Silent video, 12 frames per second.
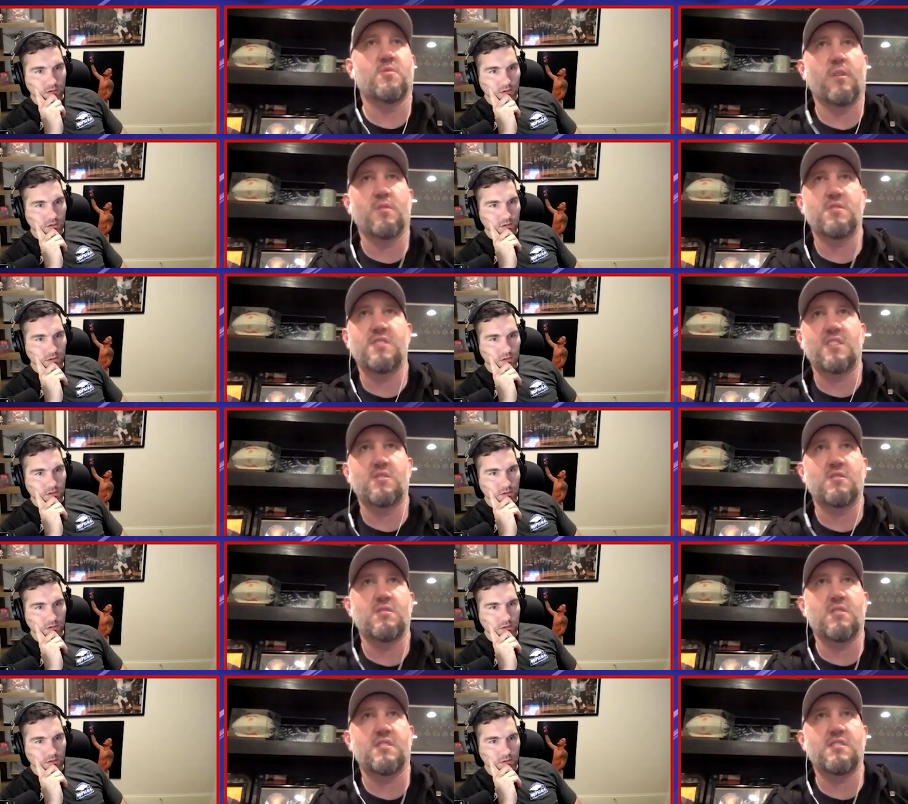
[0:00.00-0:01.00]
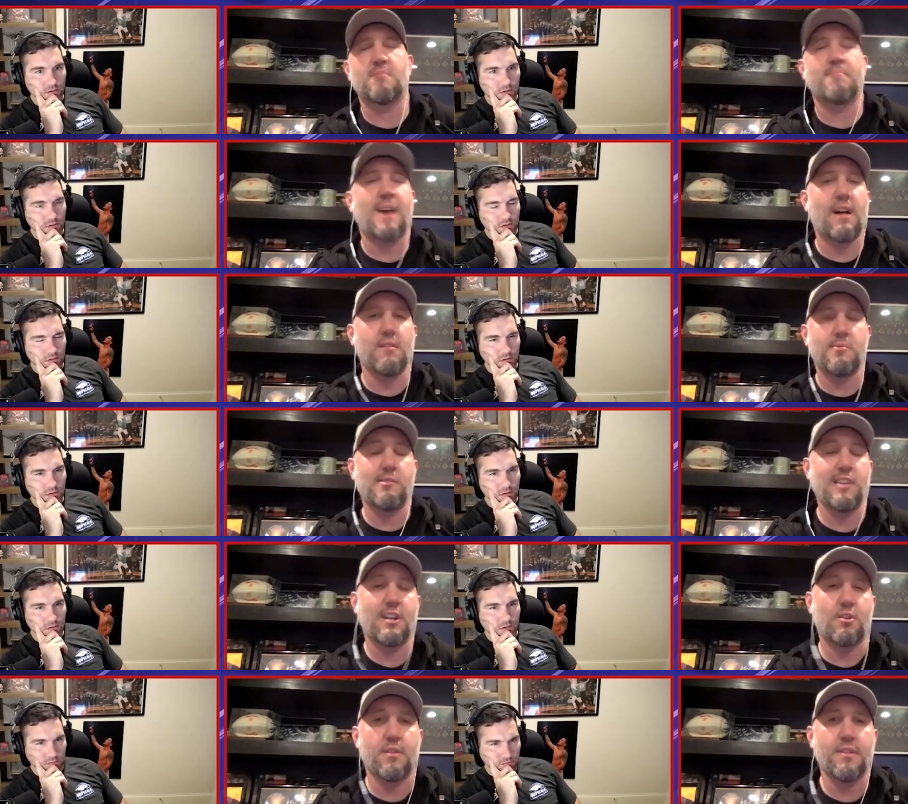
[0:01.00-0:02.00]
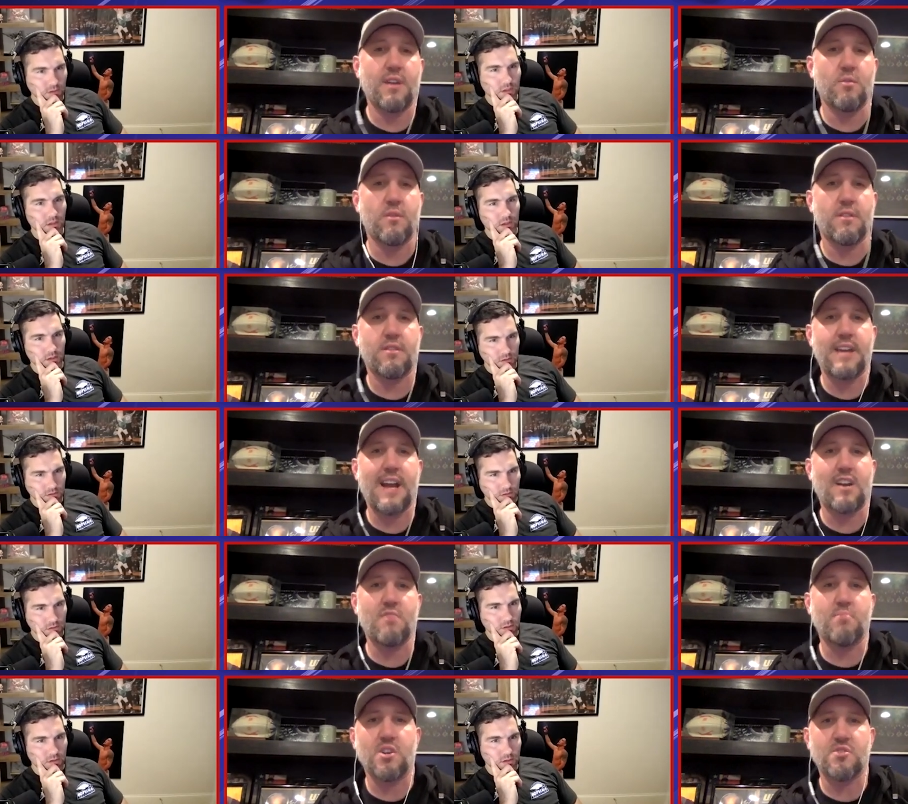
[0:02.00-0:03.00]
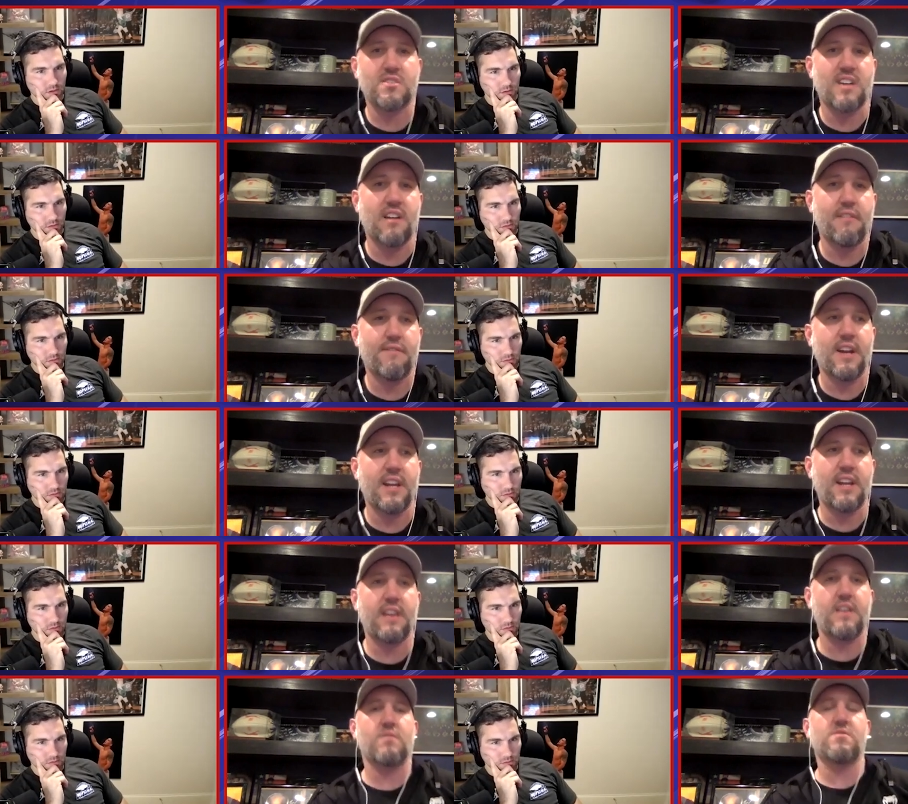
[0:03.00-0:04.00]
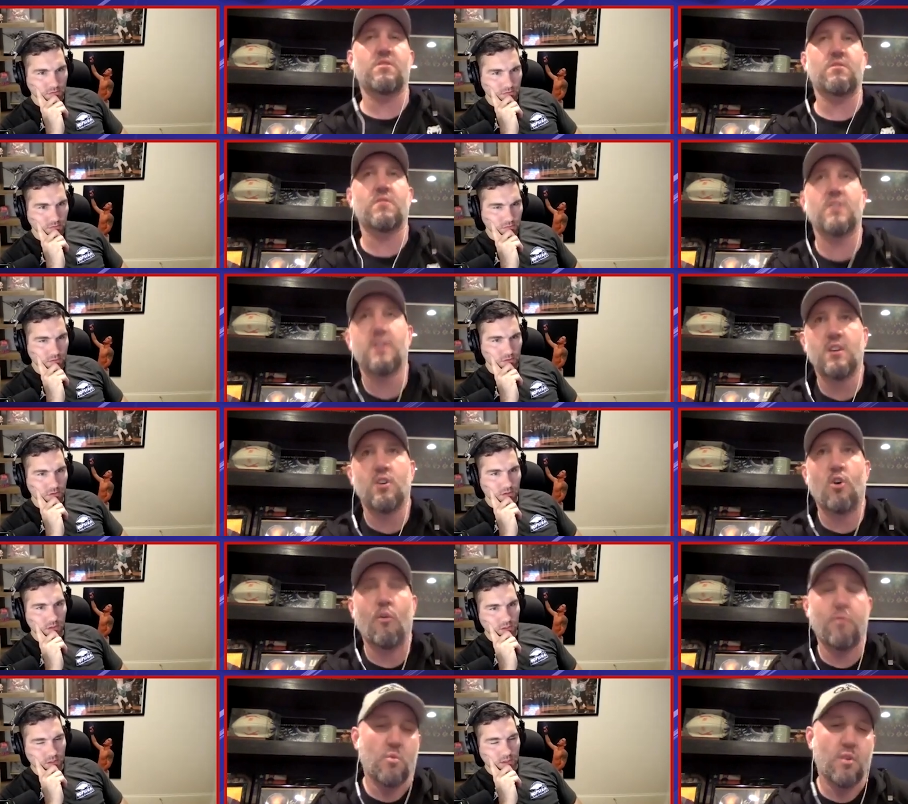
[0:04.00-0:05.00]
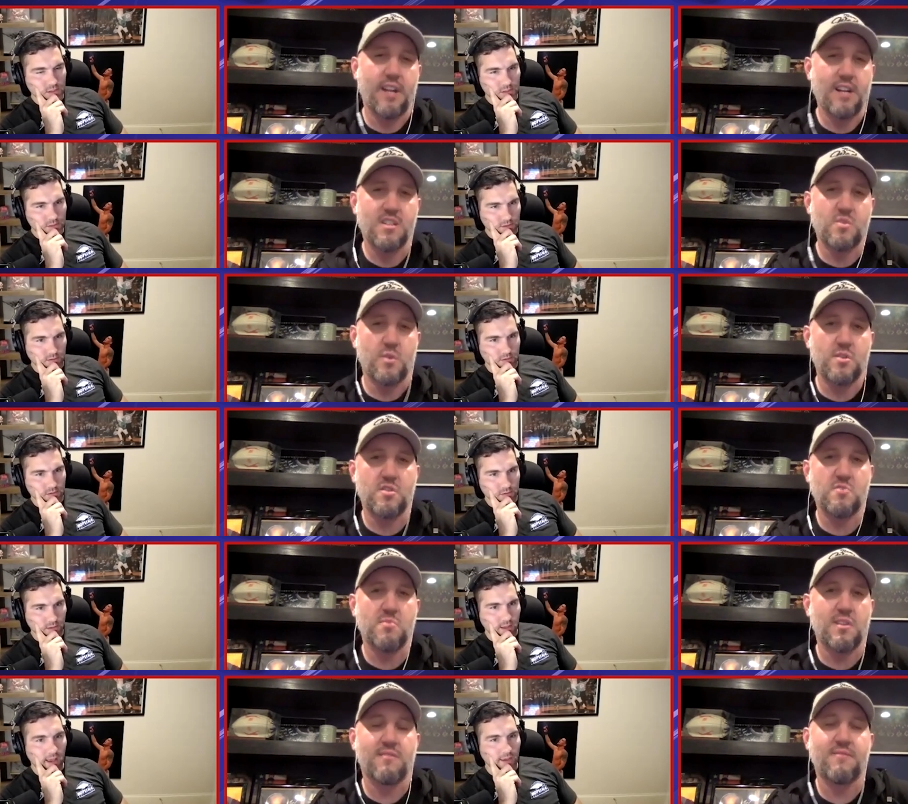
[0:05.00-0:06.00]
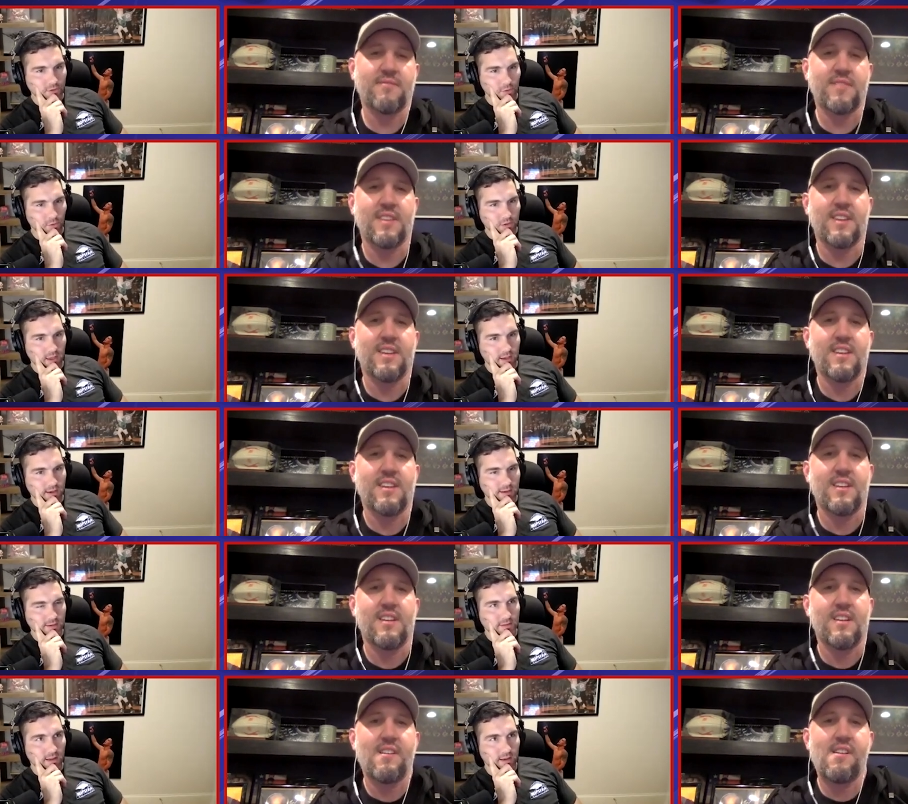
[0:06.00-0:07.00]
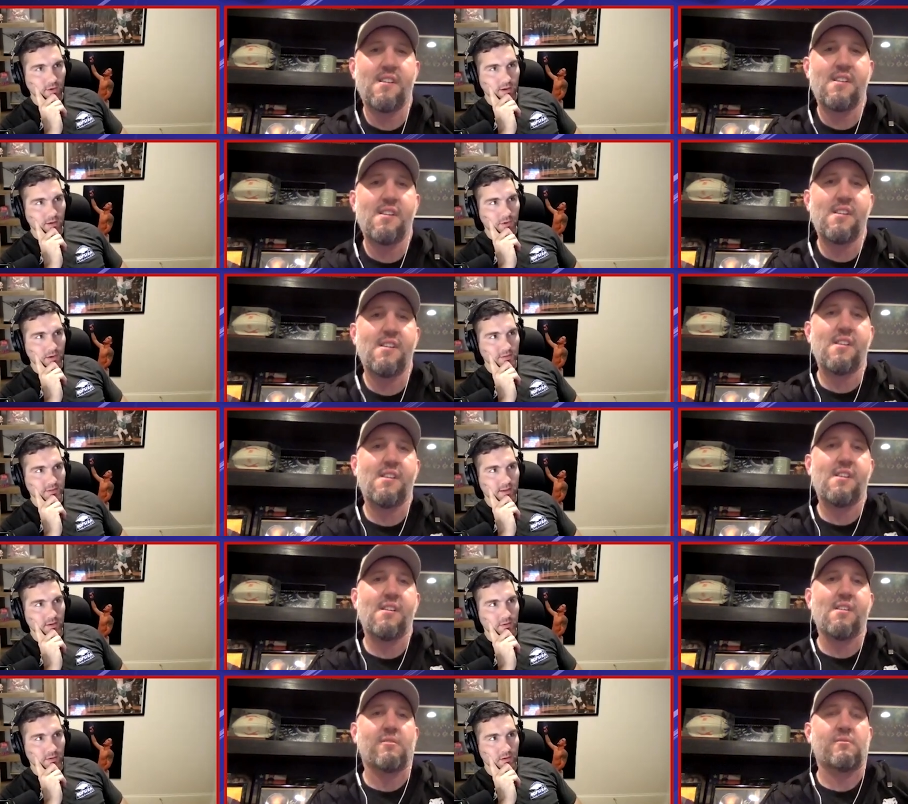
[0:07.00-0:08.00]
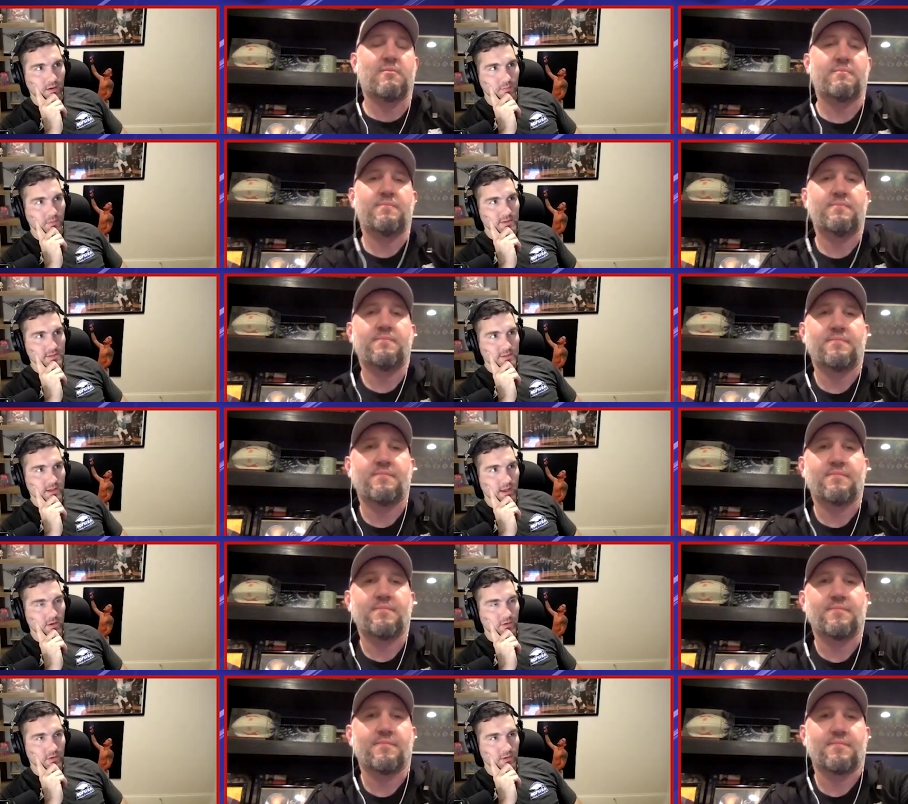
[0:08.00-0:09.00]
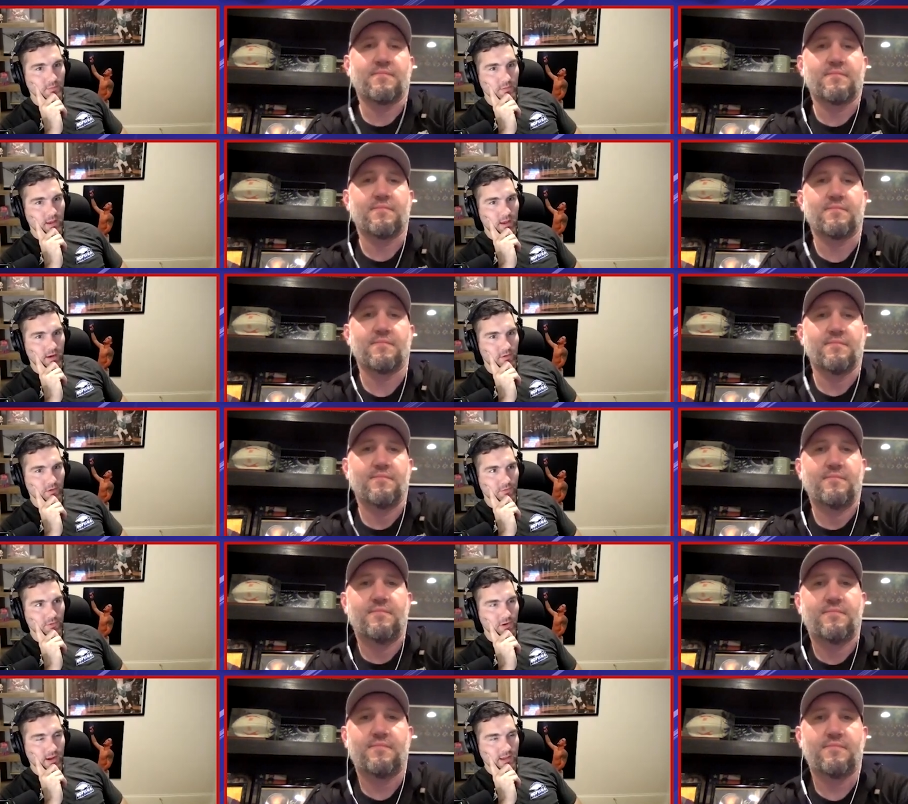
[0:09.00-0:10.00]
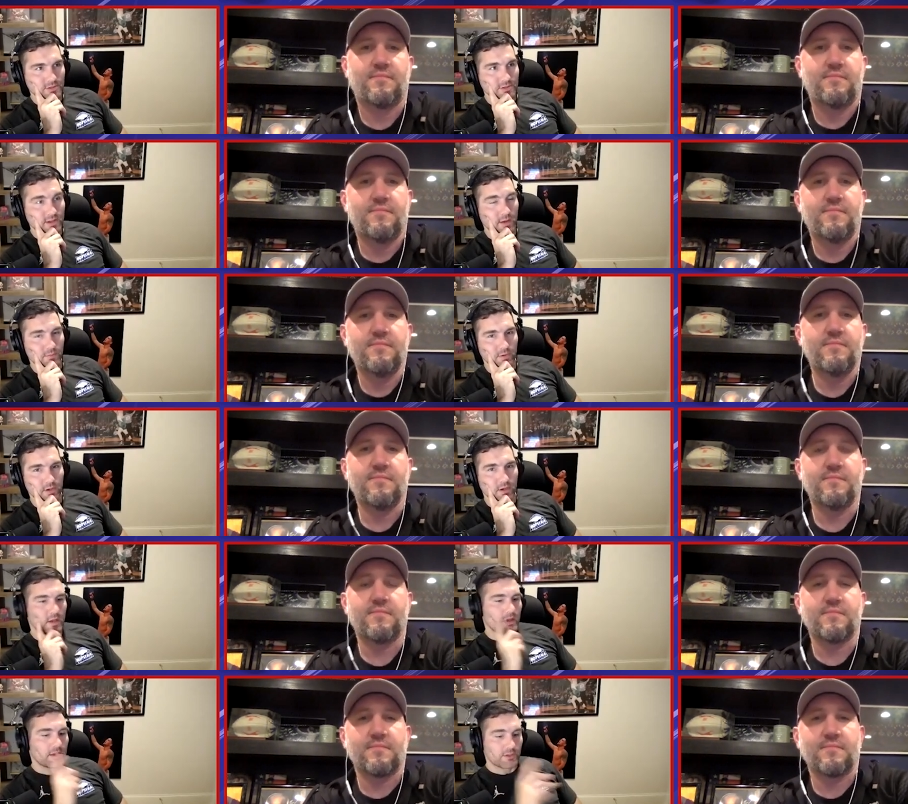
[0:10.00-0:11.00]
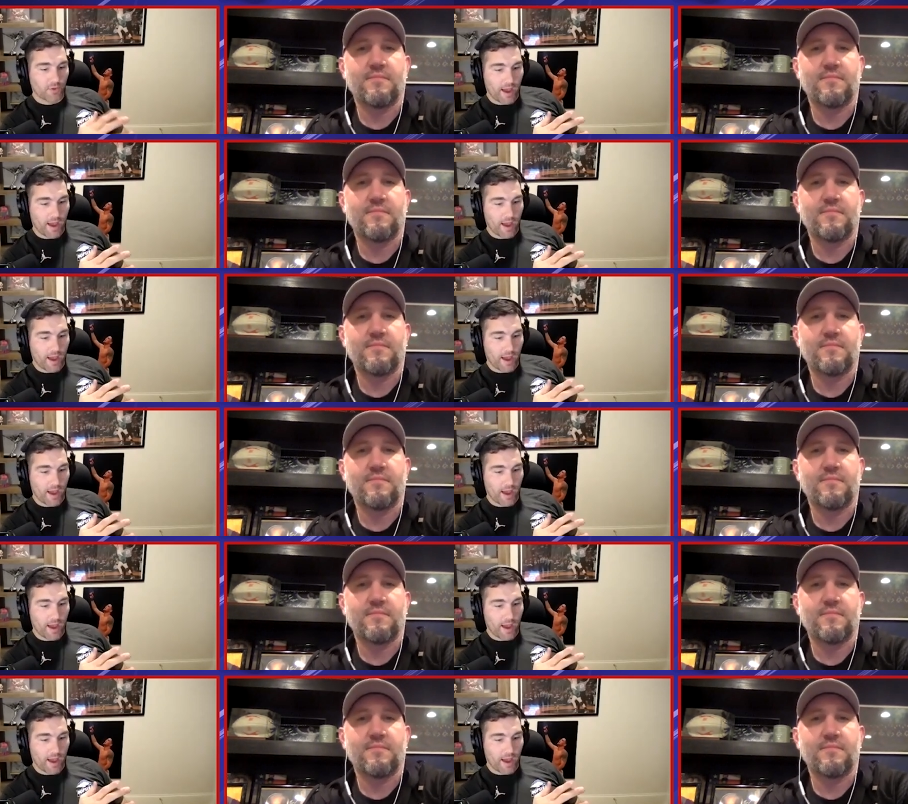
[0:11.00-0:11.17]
Speaker 1: one of those things. It's a political thing with the acupuncturists kind of fighting it here. So hopefully one day it switches. But yeah,
Speaker 2: so what that is, I know I could probably say it. Um, it, I know you may, I don't know if your hands are tied, but so